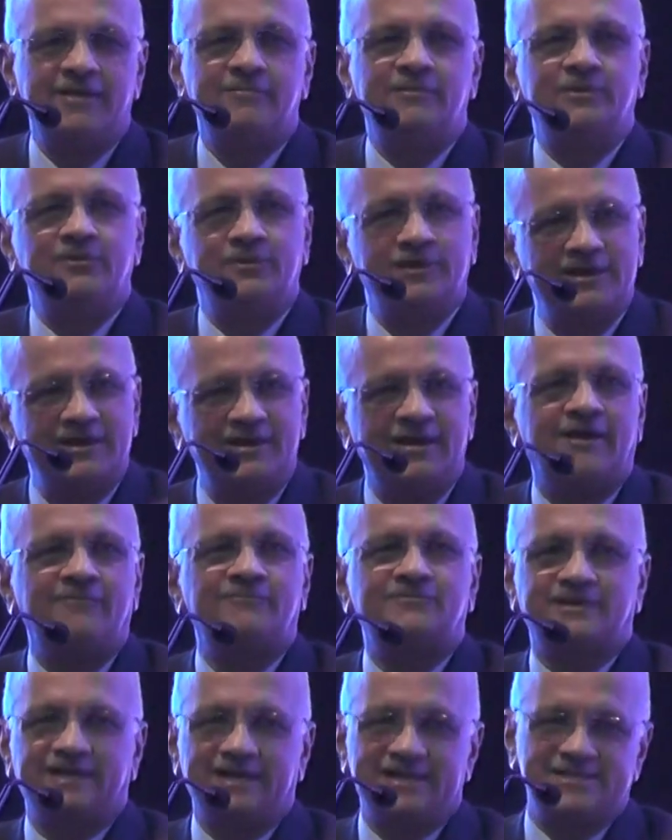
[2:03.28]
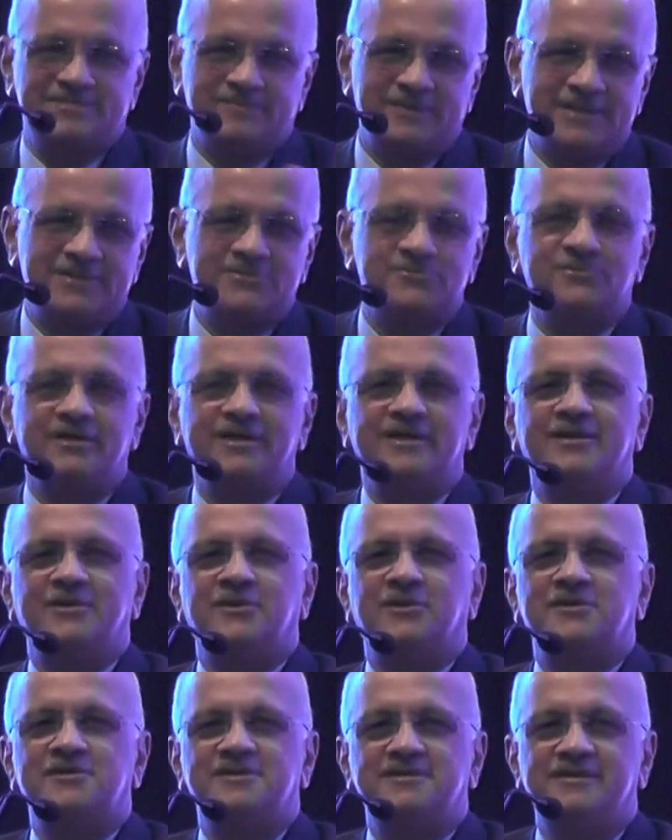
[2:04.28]
I'll be doing it after I speak, so I
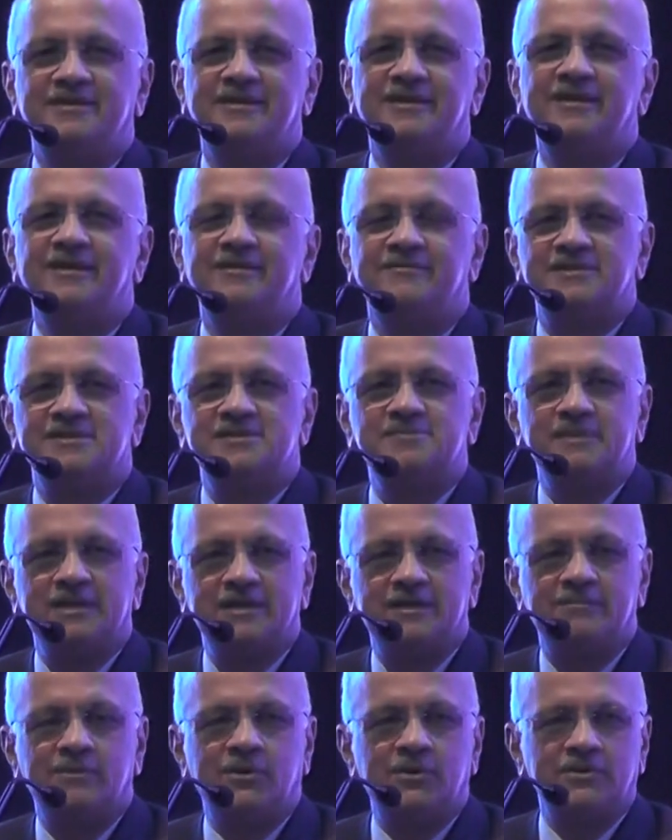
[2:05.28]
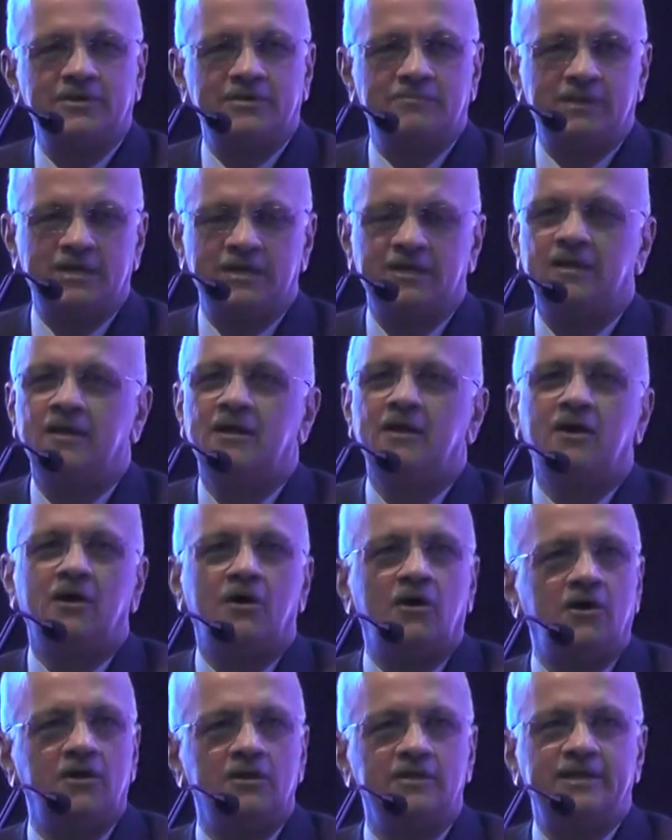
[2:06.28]
cannot even speak about it. But
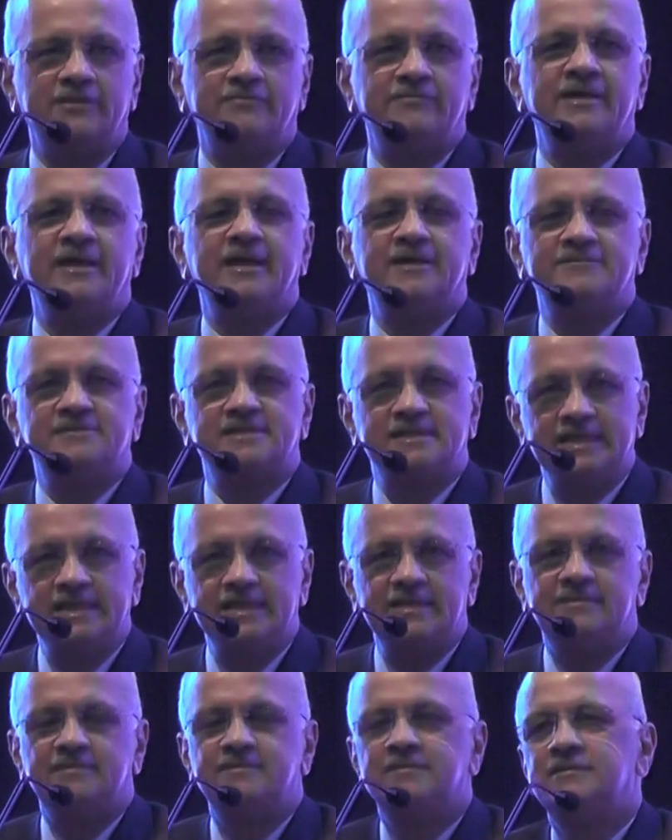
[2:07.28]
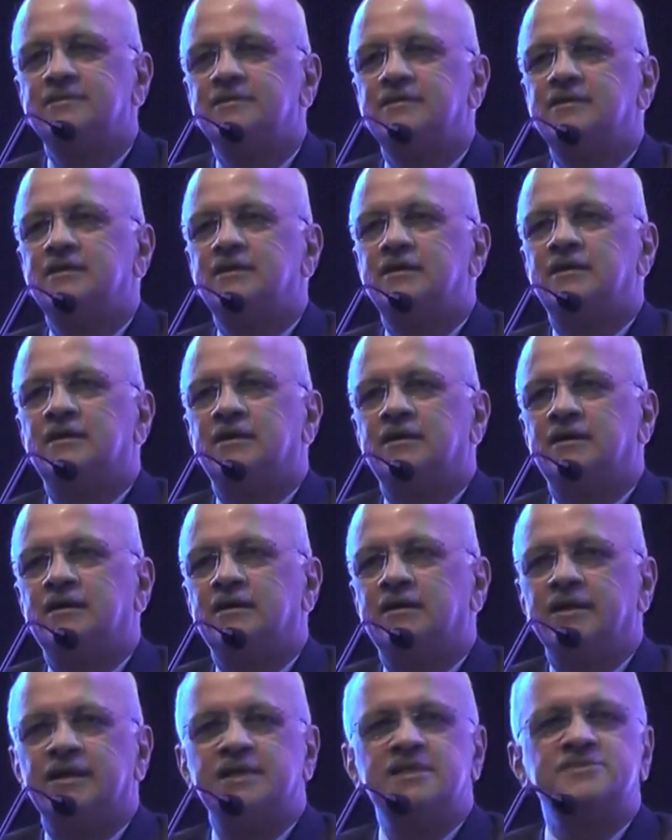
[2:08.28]
all that we have seen
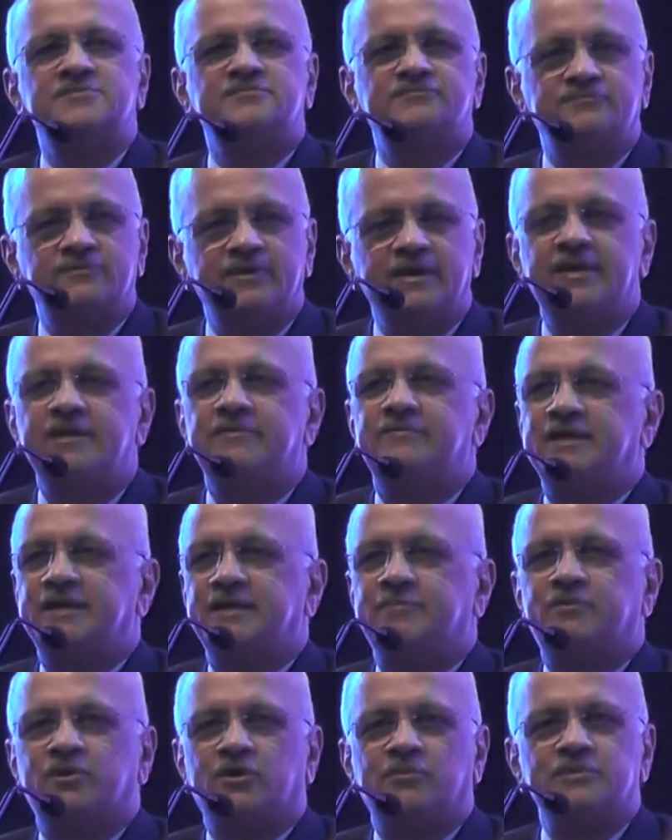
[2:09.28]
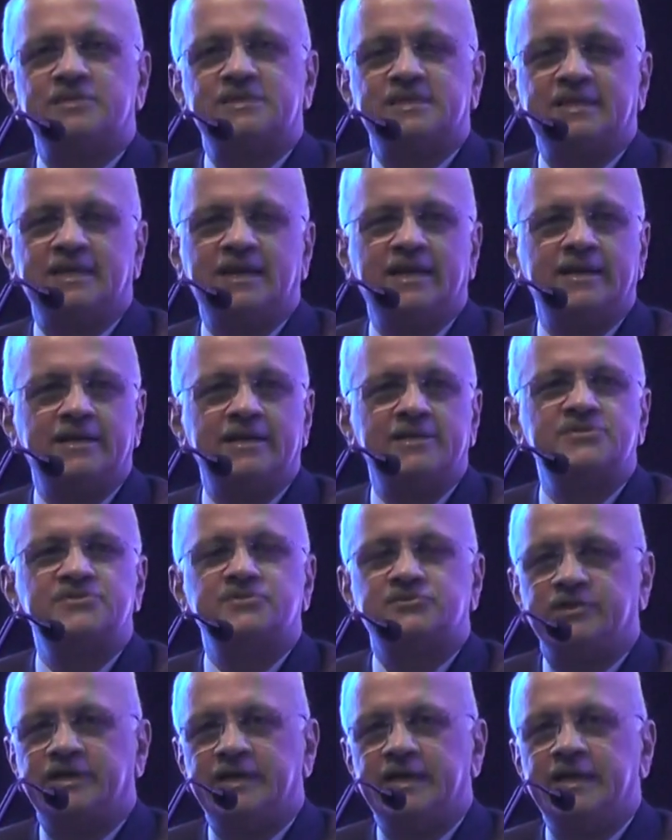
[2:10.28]
is very, very promising, and it
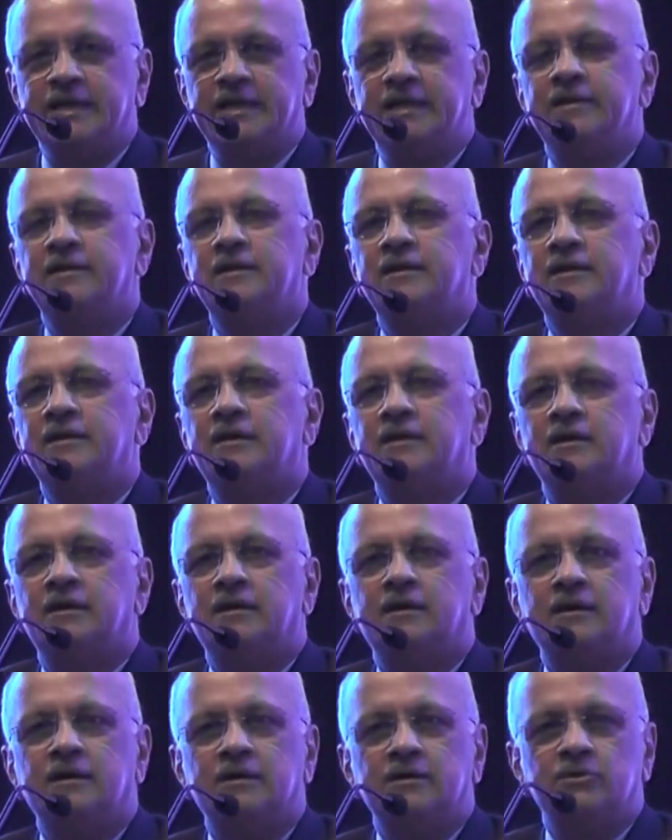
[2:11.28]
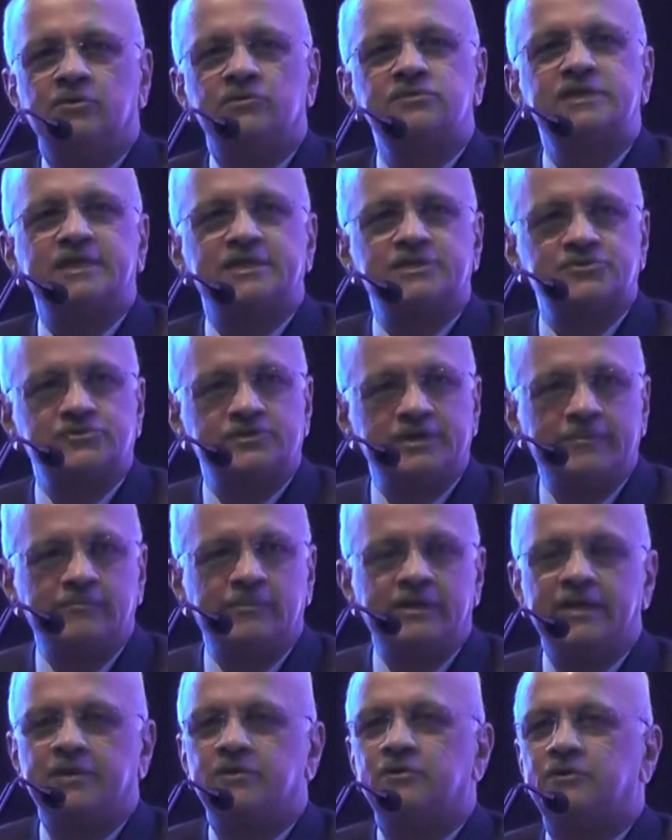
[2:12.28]
really looks
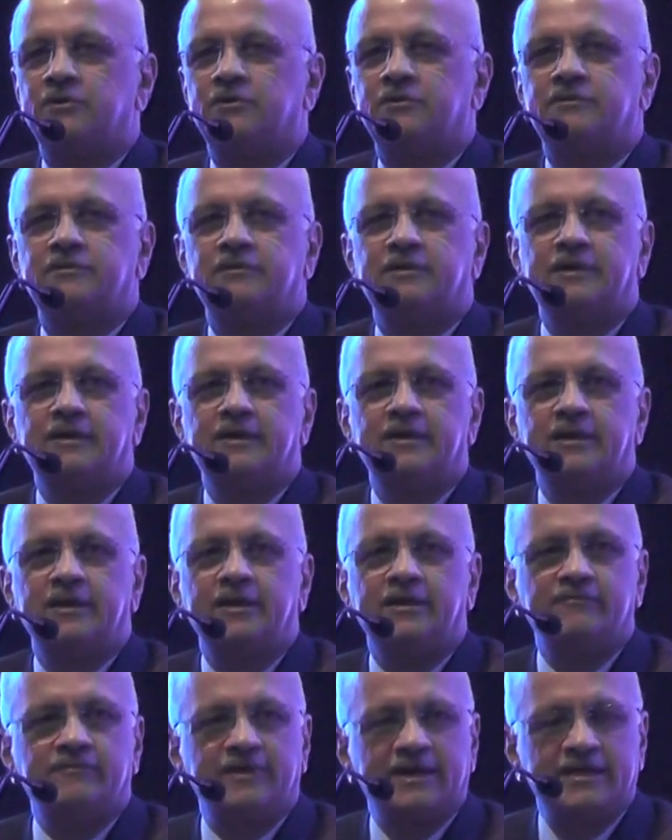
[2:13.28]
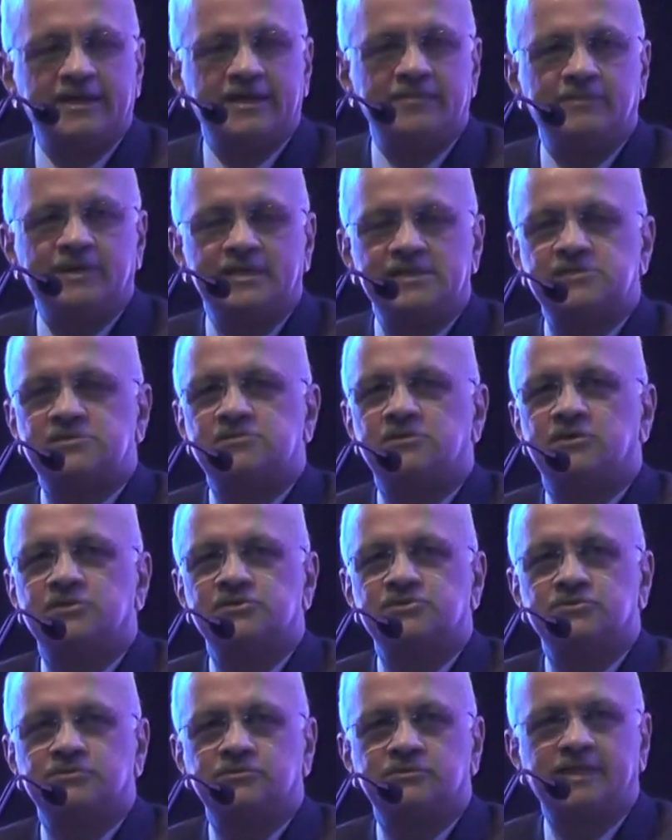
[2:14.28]
extremely good. In fact, I must
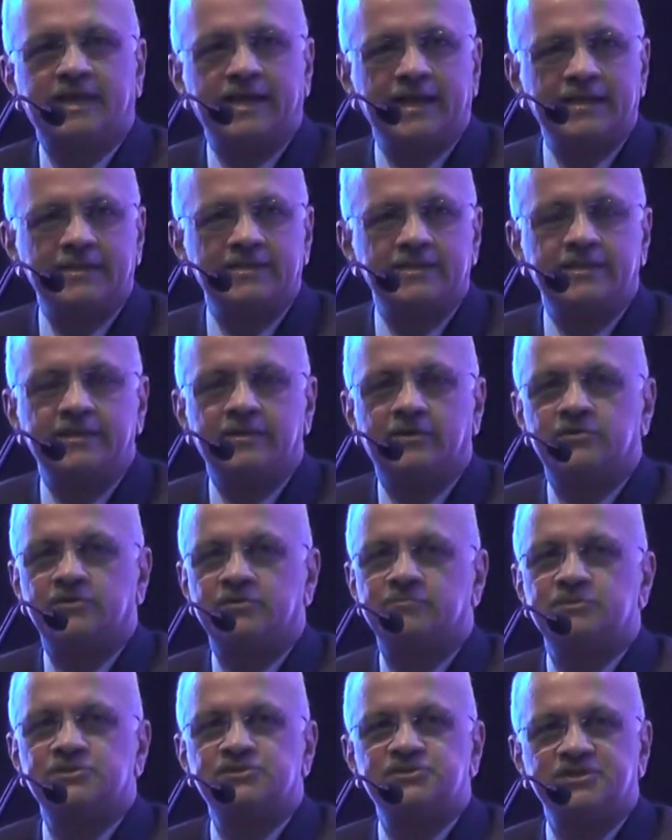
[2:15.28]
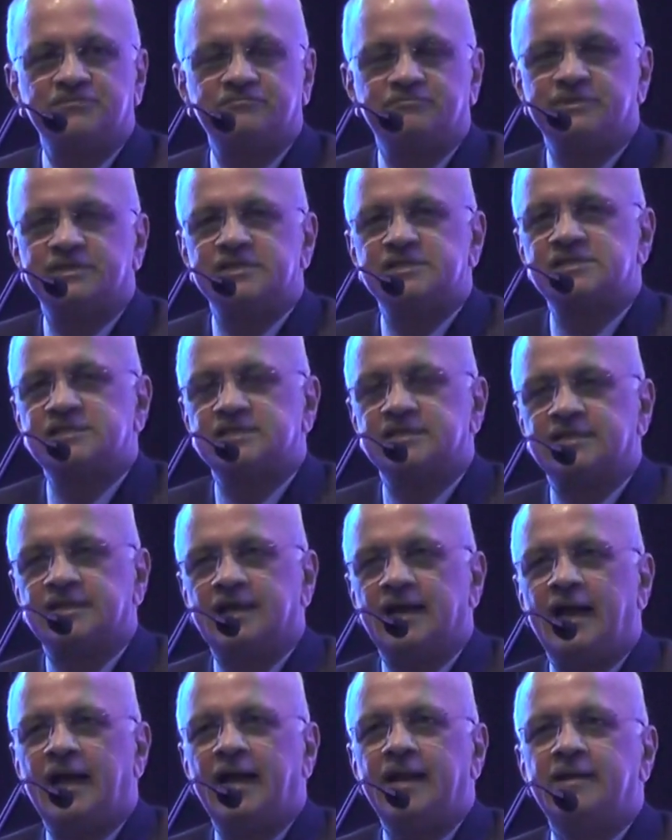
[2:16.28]
also thank the Honorable Chief Minister
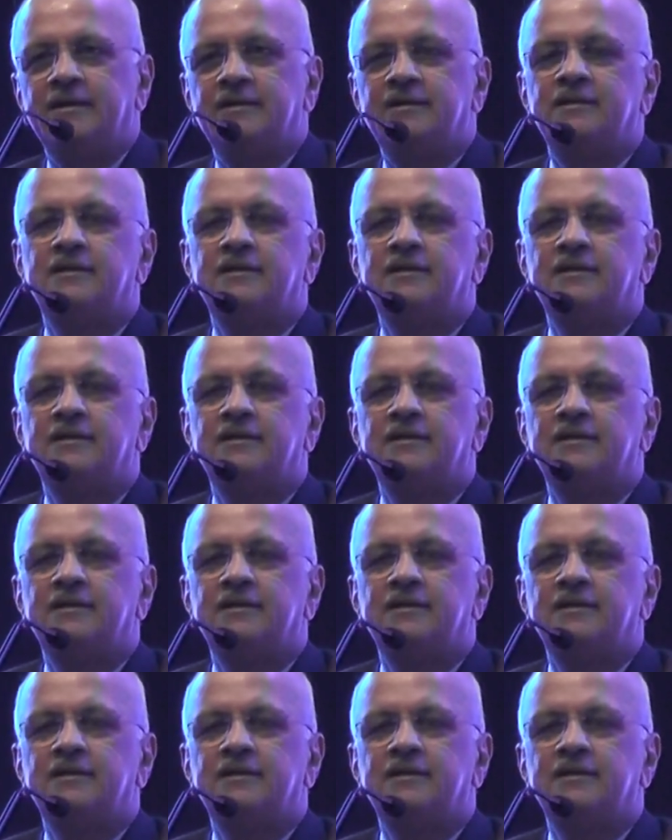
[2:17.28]
and